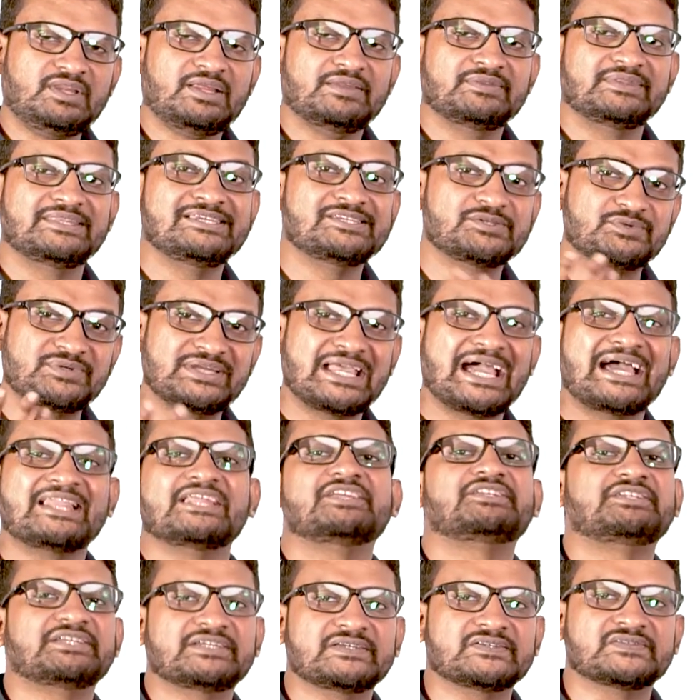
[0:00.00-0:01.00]
these
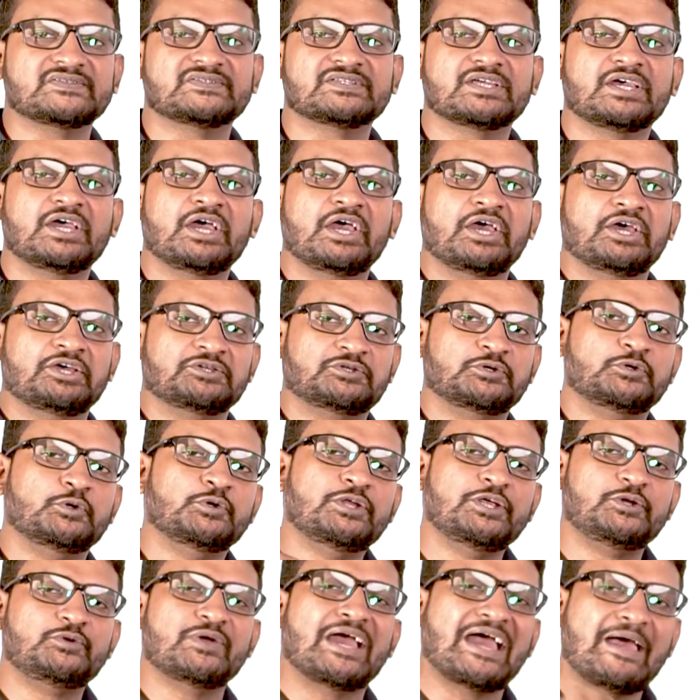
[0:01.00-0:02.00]
realities. So you
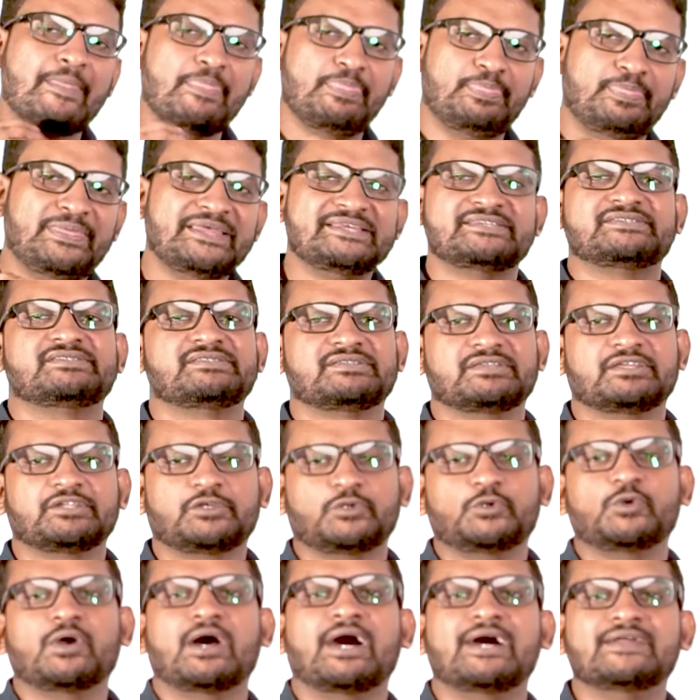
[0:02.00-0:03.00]
need to add this
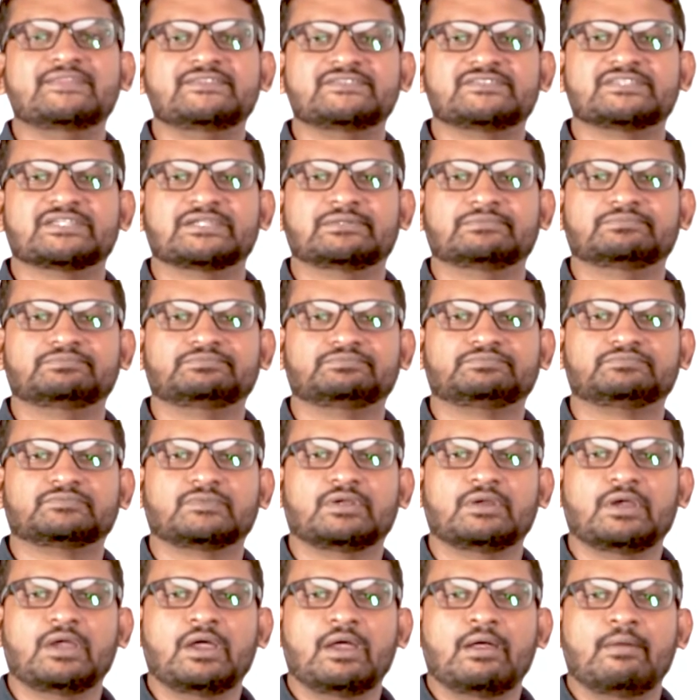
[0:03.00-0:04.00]
to your answer.
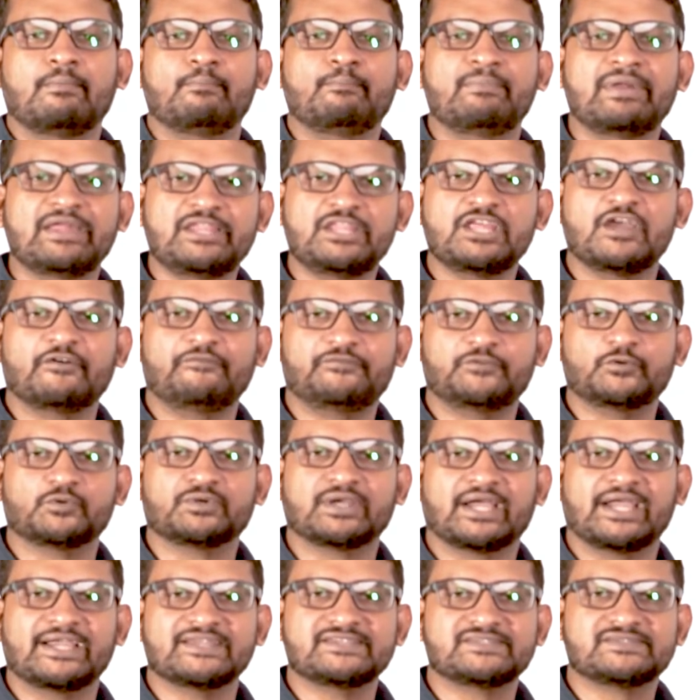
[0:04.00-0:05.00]
Many of you
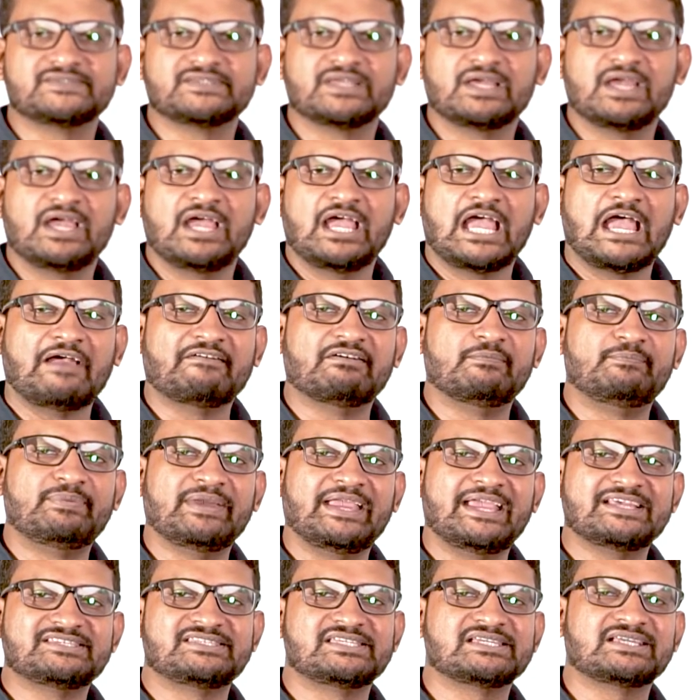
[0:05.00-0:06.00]
guys have a
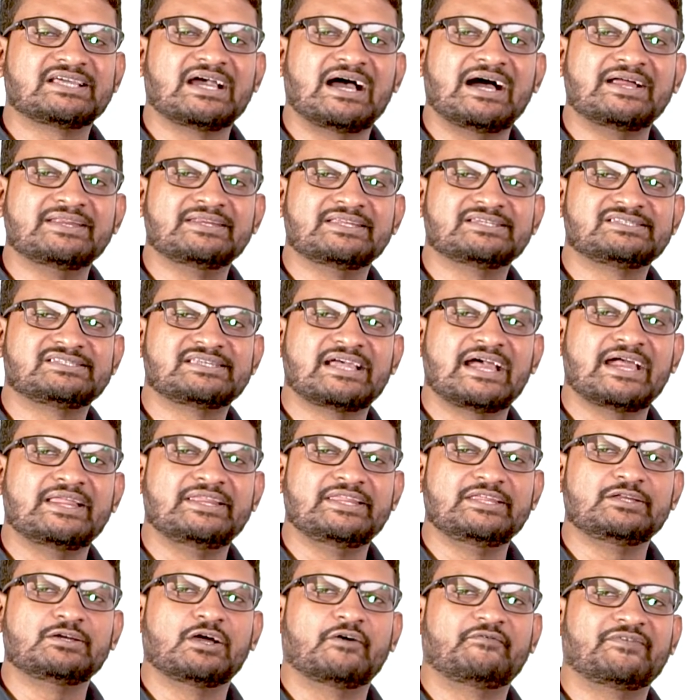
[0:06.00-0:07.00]
basic
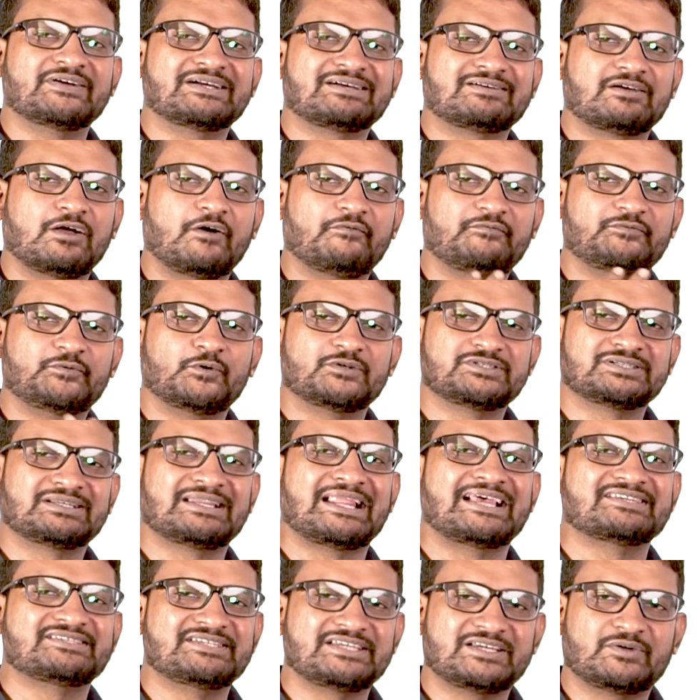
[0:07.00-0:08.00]
understanding of those
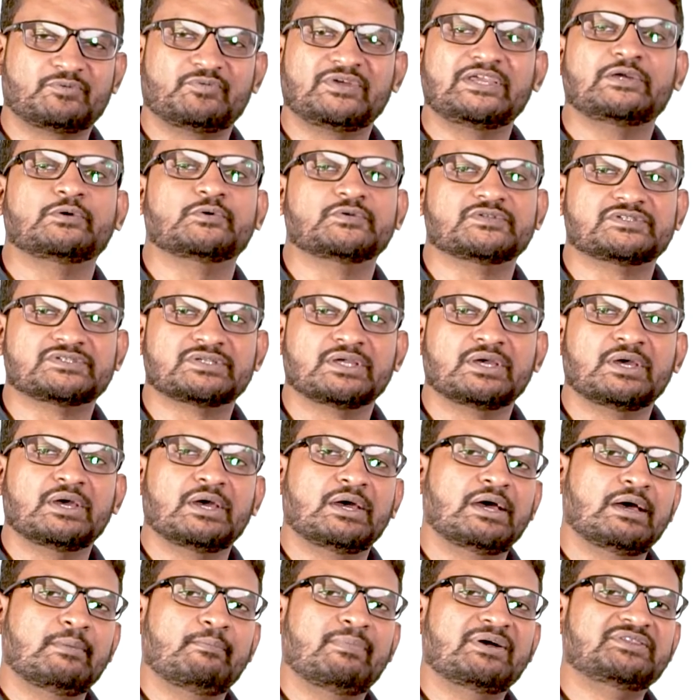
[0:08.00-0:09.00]
classic views.
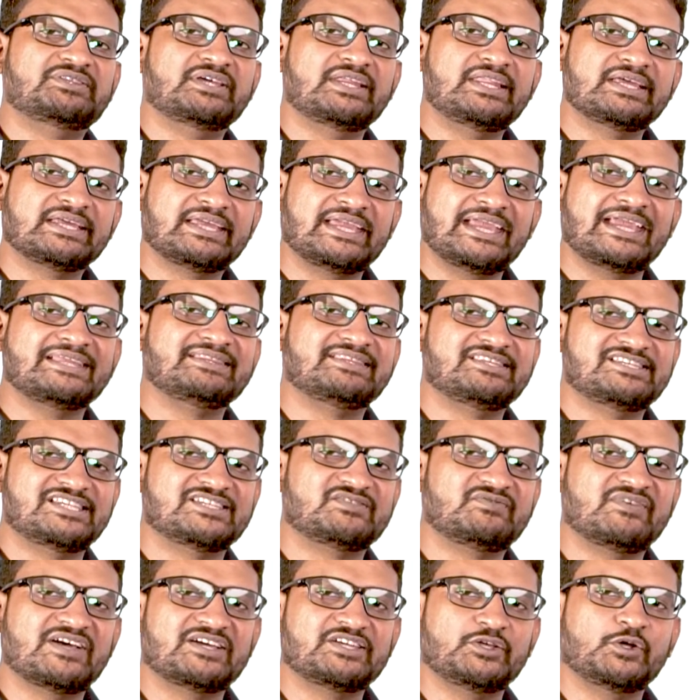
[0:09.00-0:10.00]
But then again, this
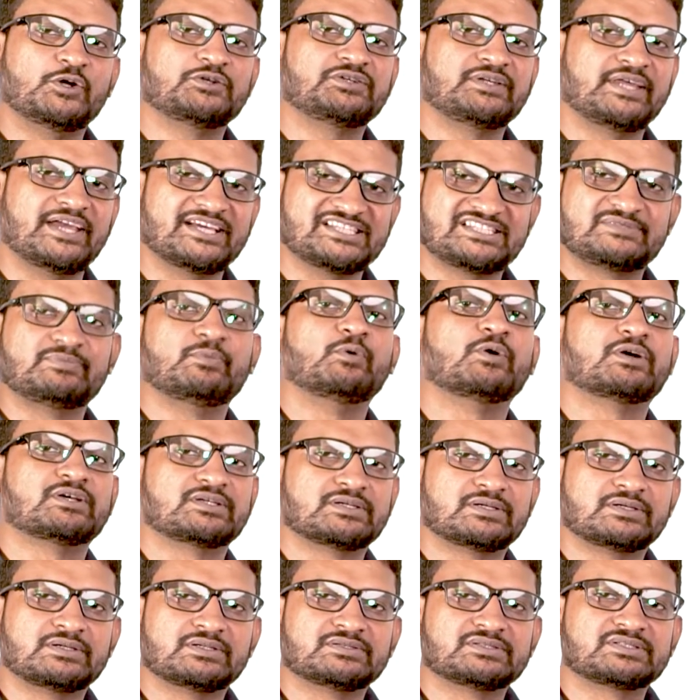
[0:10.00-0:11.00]
is where your textbook
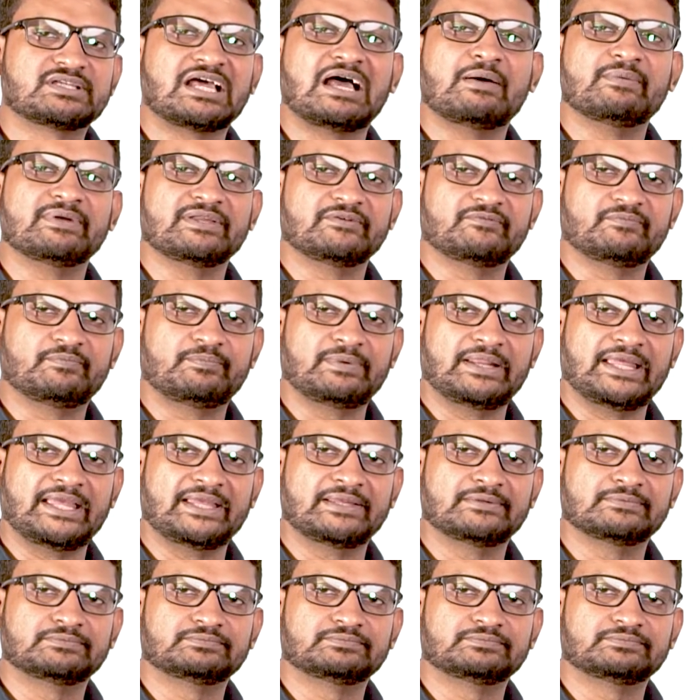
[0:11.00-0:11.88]
is coming to play.